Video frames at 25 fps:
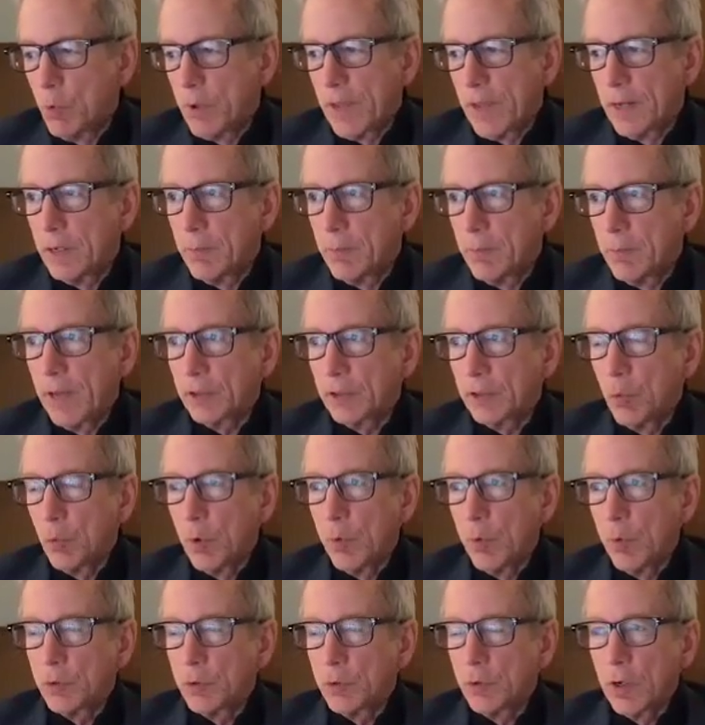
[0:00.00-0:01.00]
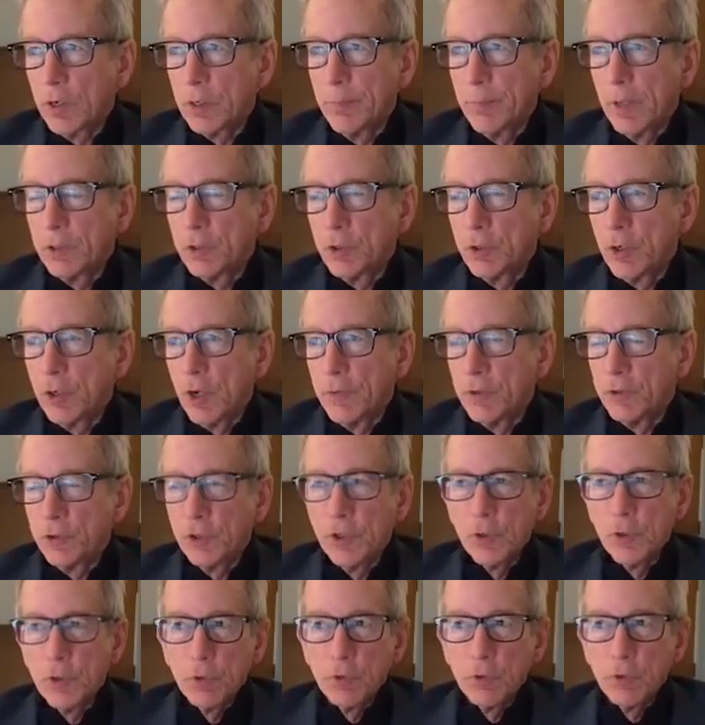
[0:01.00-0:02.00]
getting back to what we were talking about, John, the
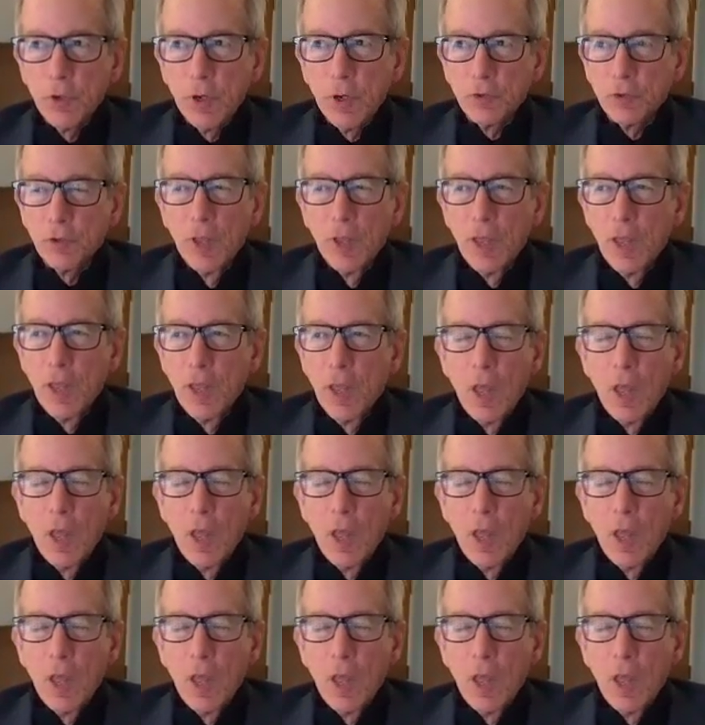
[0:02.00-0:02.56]
secret sauce.